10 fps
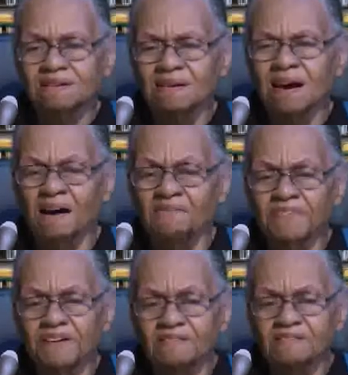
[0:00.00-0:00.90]

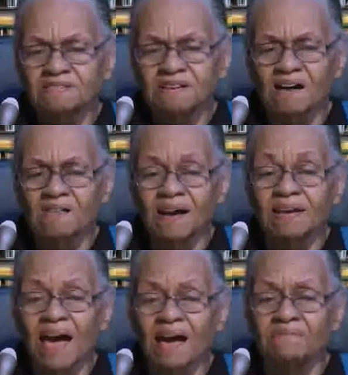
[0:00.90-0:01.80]
comfort you know
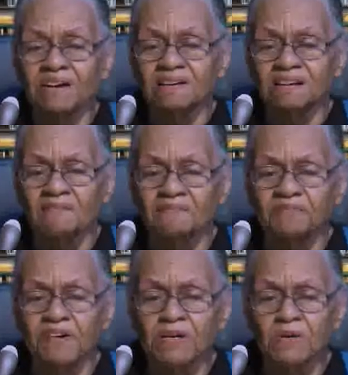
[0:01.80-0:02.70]
and having enough
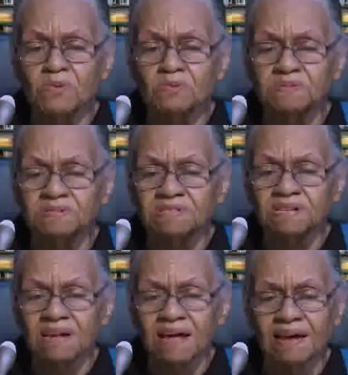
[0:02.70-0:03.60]
food
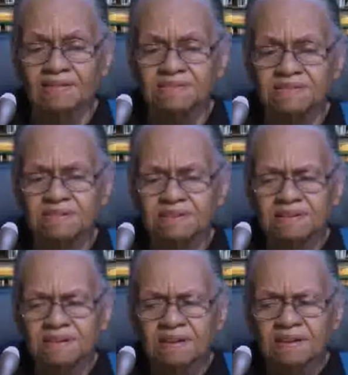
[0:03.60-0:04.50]
to last
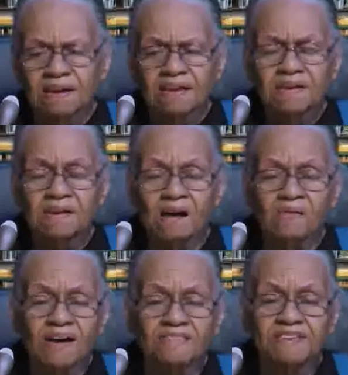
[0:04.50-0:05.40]
you know
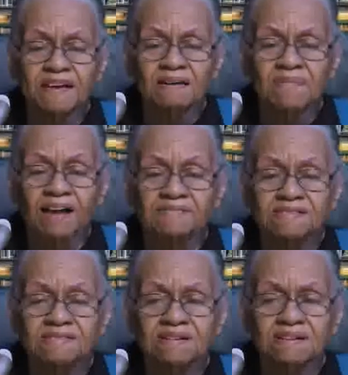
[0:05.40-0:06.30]
one thing about
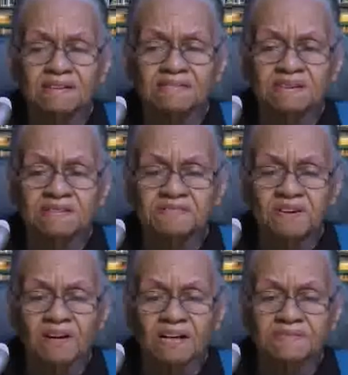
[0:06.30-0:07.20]
the city of
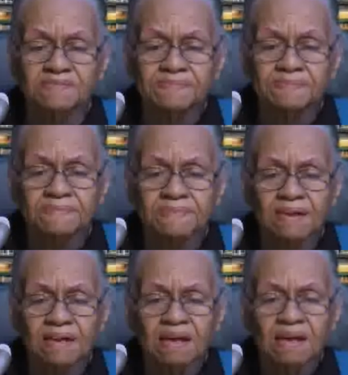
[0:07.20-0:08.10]
detroit
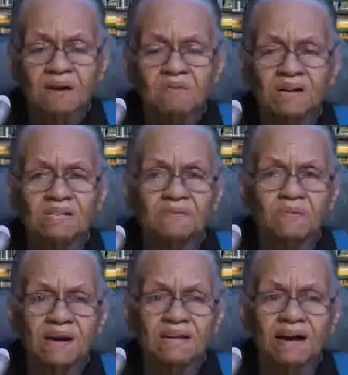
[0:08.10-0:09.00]
when
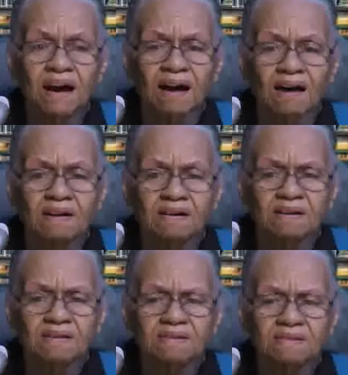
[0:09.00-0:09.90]
when uh,
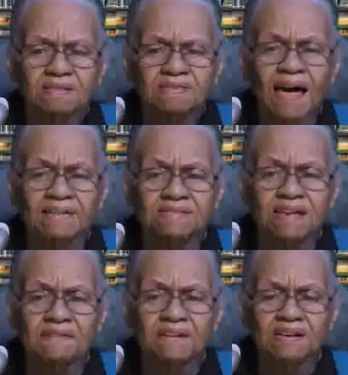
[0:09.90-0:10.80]

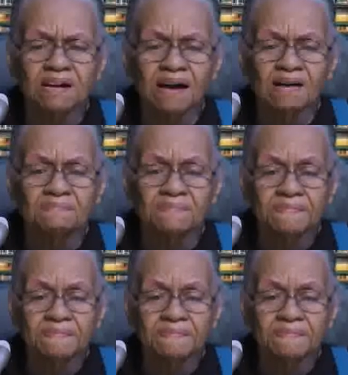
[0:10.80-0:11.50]
Thanksgiving come,